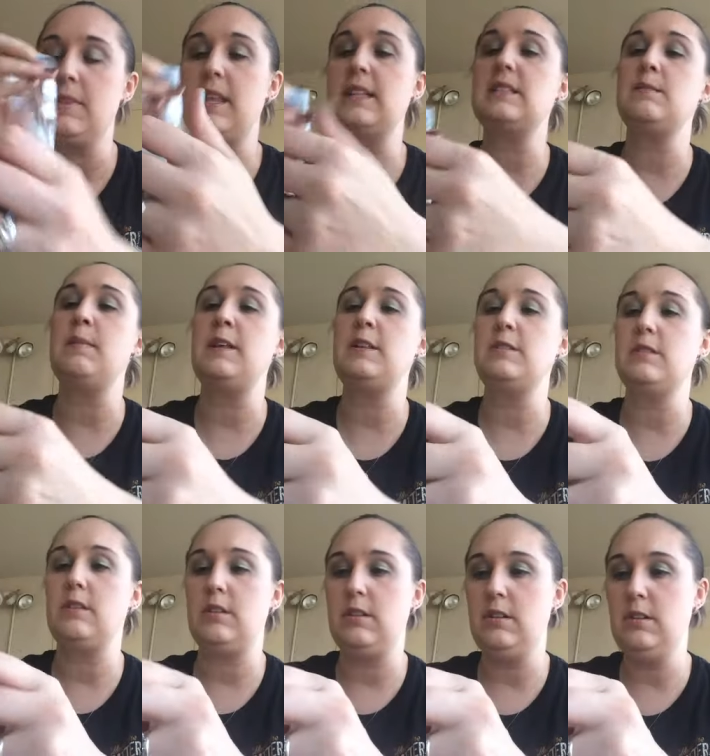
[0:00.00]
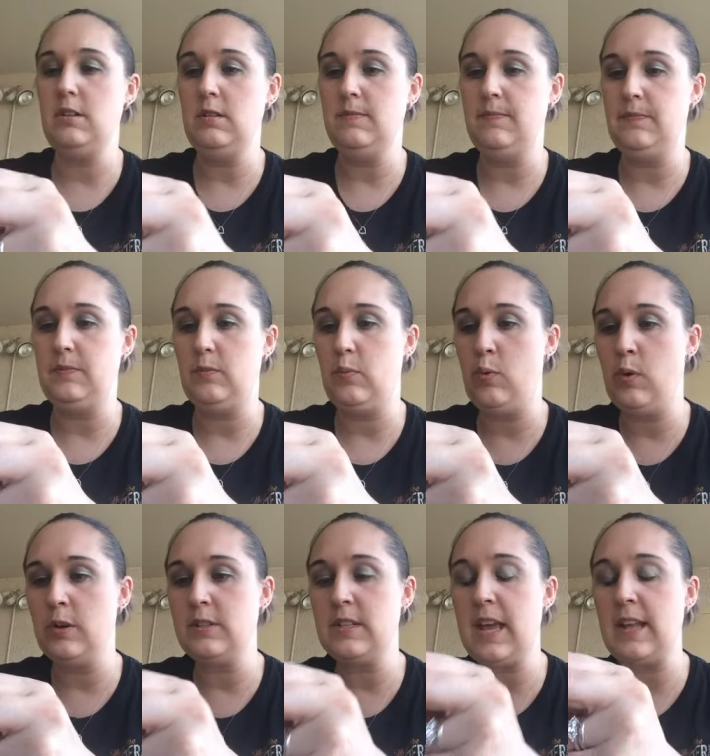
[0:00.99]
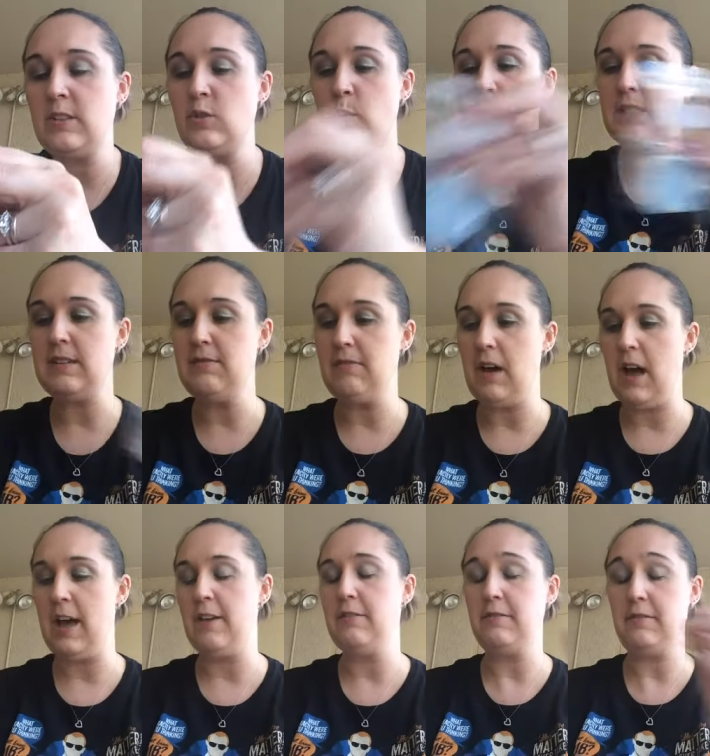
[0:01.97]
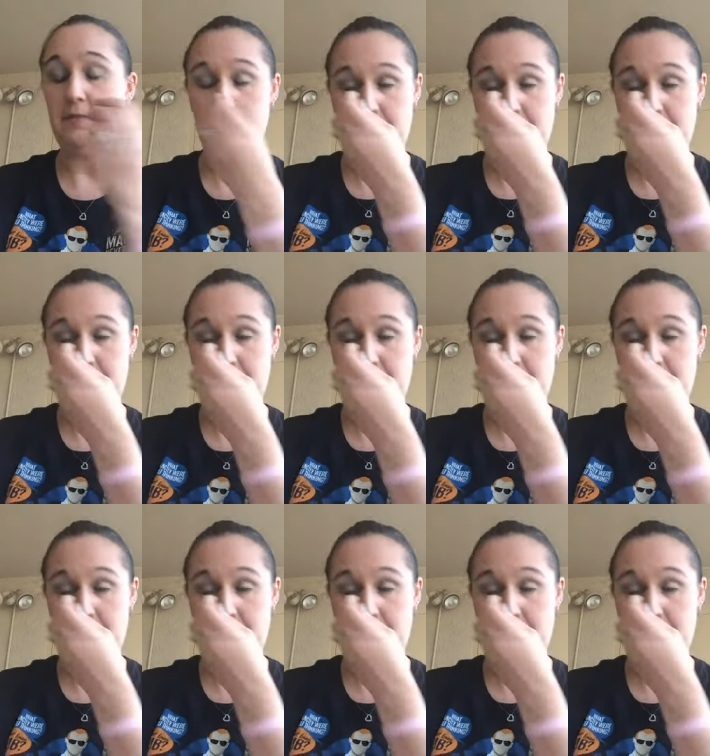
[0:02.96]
That smells good. Poured 1025.